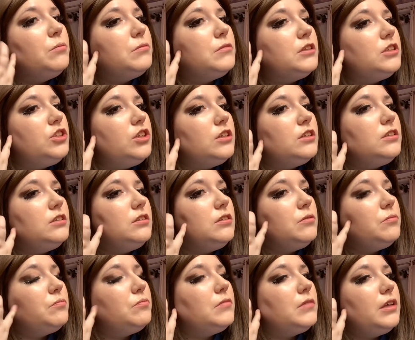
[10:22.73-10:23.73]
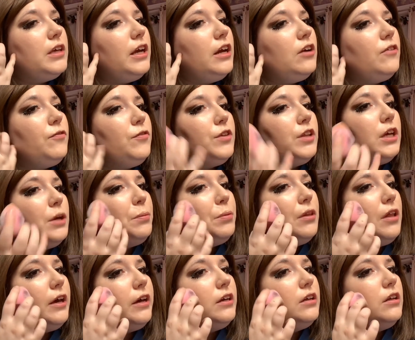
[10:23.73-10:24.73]
just carefully
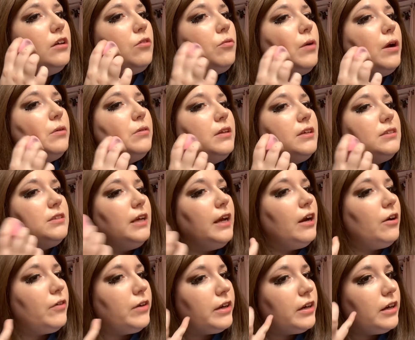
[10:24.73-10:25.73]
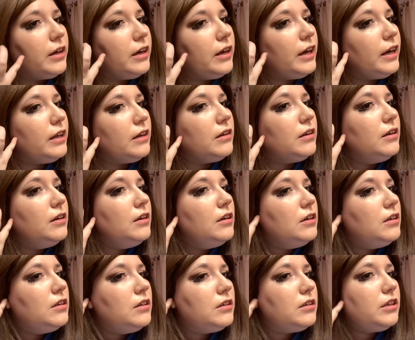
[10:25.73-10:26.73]
apply it around this area and
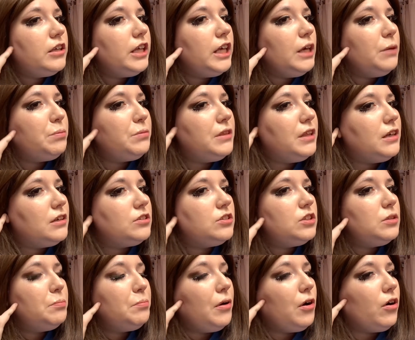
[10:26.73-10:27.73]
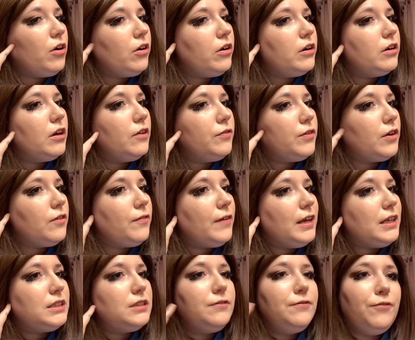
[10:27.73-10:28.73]
keep this part of your
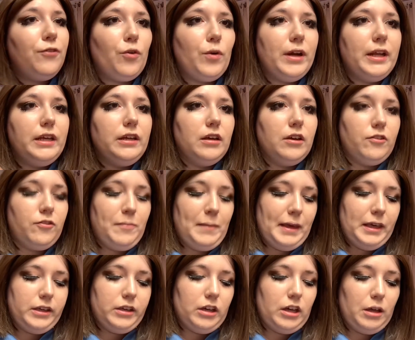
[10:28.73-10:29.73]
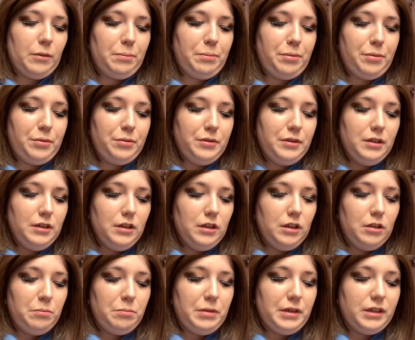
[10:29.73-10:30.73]
face free of makeup.
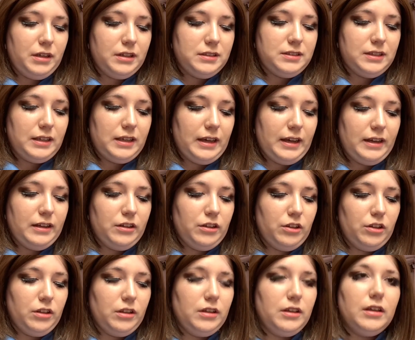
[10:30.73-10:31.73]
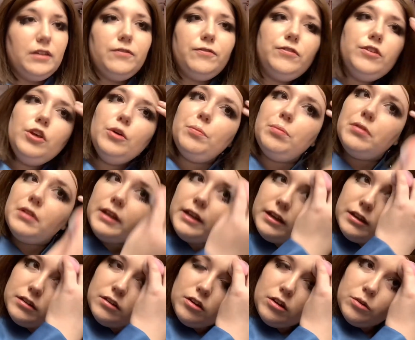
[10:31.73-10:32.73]
Because again, if you
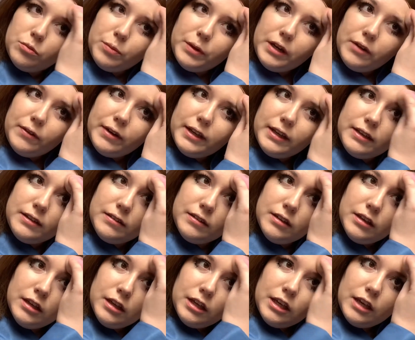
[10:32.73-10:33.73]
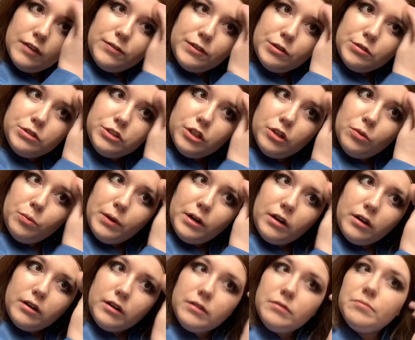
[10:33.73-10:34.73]
plan on wearing, if you do
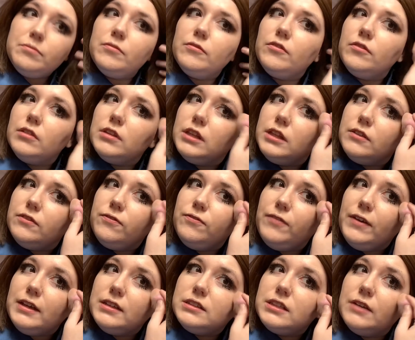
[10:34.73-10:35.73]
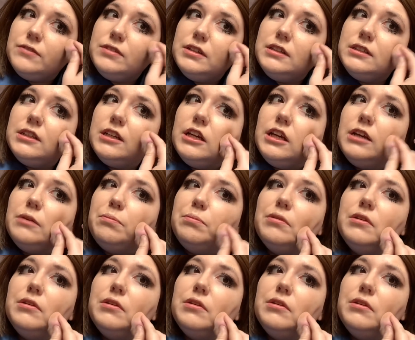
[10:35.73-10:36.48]
wear facelifting tape,